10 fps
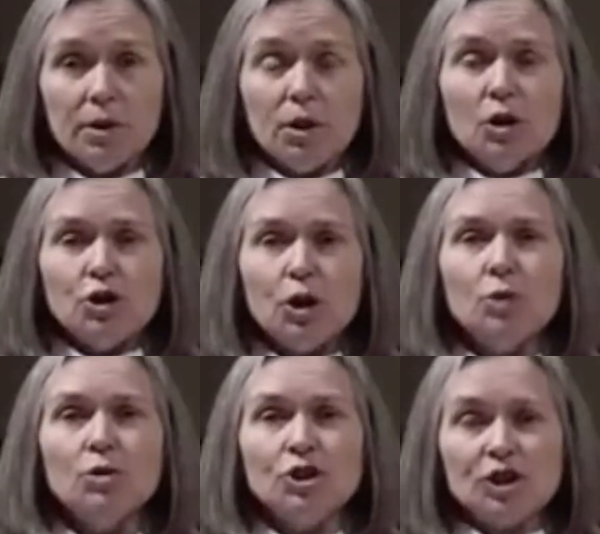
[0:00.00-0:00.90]

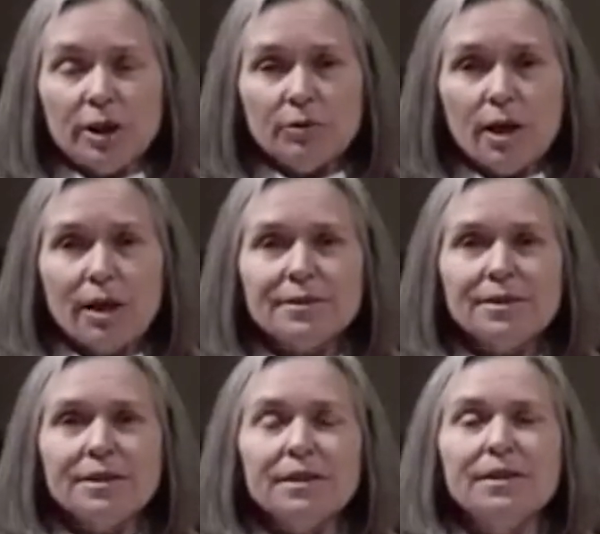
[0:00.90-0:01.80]
chose
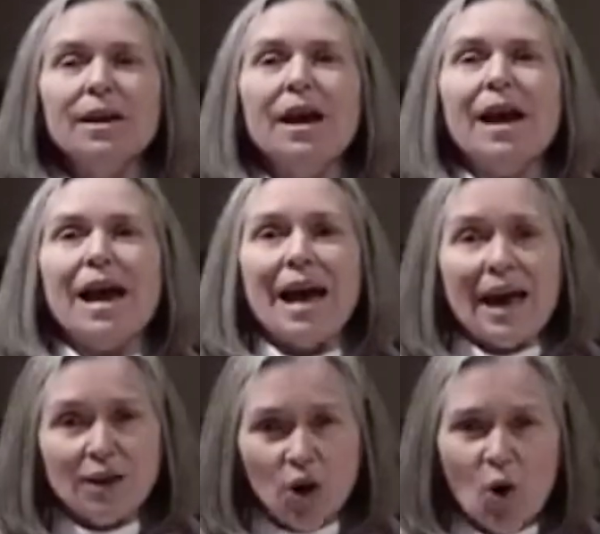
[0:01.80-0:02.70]
generosity and
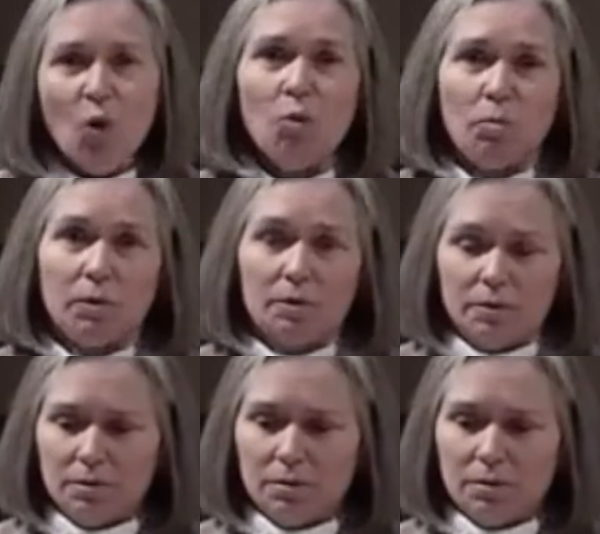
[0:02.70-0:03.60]
hope.
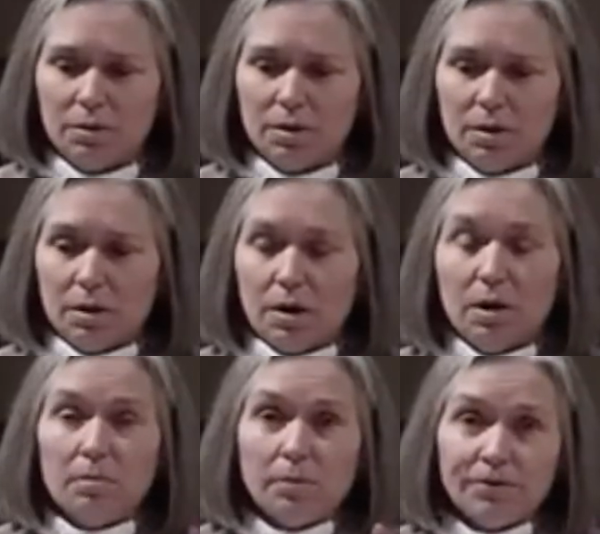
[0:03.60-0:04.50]

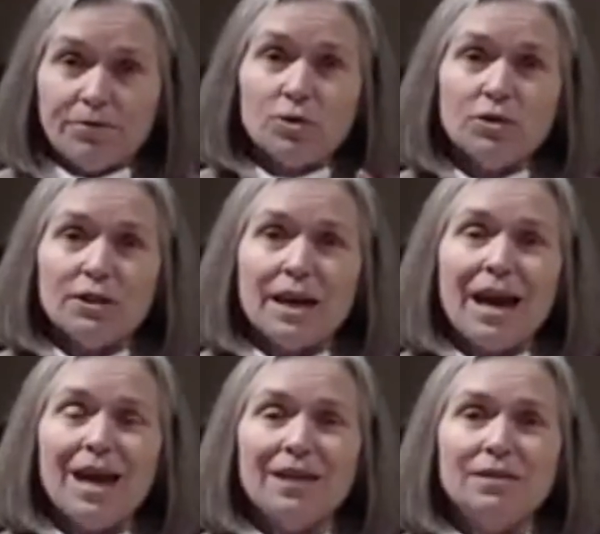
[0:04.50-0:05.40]
But first they
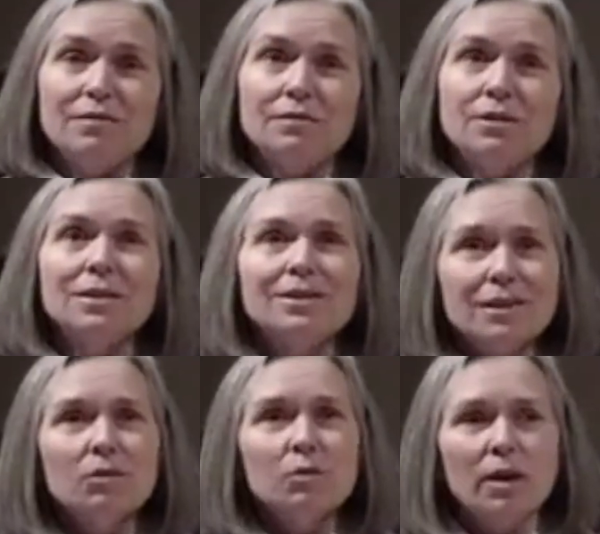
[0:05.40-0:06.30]
had to
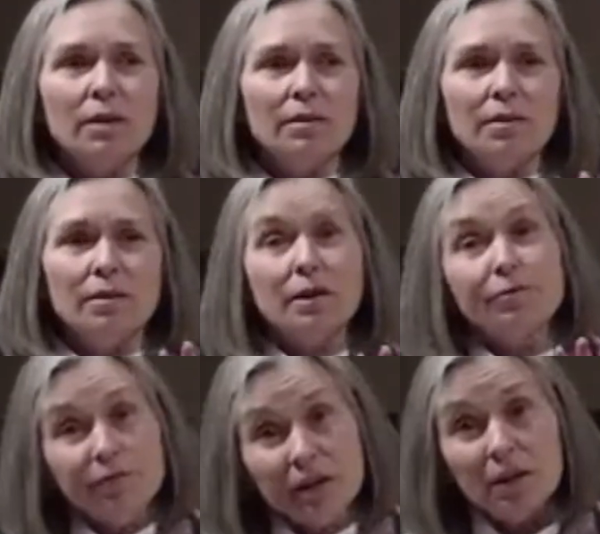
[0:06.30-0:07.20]
deal with their
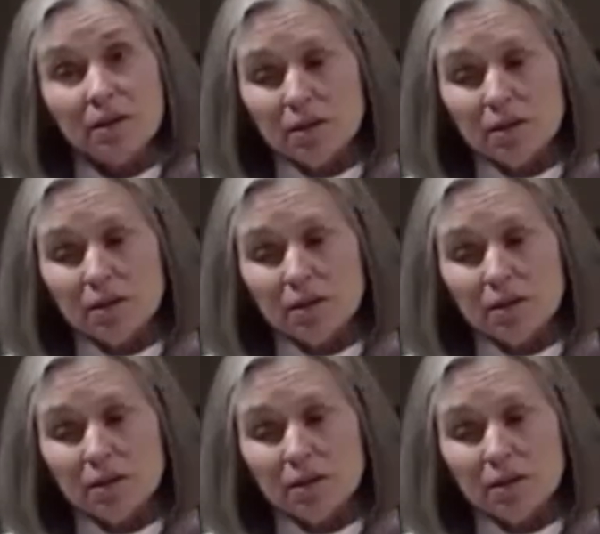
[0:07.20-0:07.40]
fear.